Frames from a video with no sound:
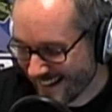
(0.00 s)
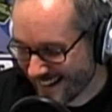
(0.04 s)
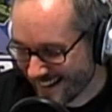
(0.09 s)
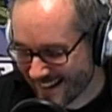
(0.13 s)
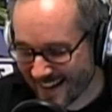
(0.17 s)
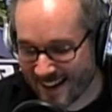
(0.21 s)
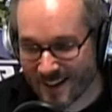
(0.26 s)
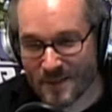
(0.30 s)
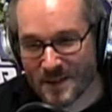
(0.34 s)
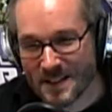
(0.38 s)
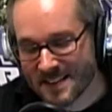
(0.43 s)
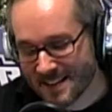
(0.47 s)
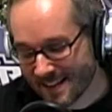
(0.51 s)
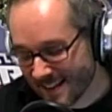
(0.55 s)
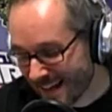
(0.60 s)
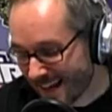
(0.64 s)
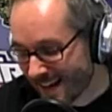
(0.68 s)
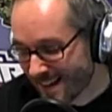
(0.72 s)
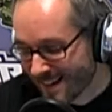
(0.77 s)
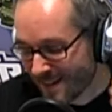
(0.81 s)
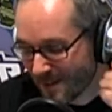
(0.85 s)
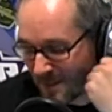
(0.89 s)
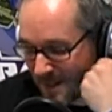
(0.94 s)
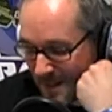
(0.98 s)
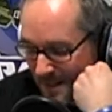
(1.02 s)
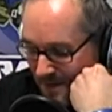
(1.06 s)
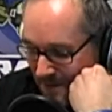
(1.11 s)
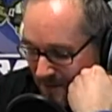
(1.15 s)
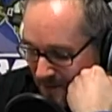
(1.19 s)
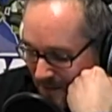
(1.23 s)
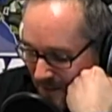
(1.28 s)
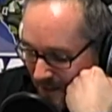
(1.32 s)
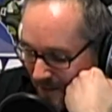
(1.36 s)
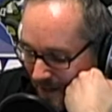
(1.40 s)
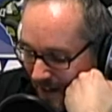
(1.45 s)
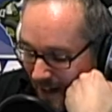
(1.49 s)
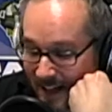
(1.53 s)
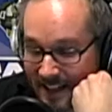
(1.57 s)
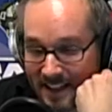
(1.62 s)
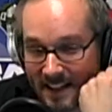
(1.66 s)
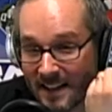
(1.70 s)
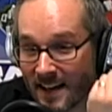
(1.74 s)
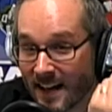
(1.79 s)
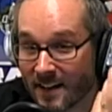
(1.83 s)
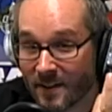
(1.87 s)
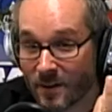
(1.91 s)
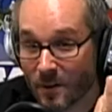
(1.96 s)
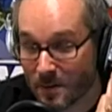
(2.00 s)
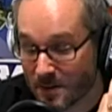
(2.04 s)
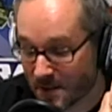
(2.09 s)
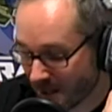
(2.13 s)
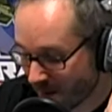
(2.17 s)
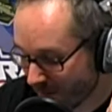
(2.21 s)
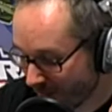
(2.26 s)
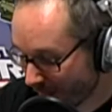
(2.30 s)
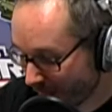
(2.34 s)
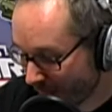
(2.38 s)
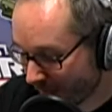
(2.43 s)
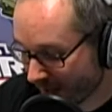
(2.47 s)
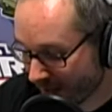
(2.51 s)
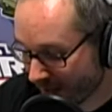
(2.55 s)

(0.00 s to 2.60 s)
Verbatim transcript: That would be, yeah, that would be really fun. I did not know it was coming up on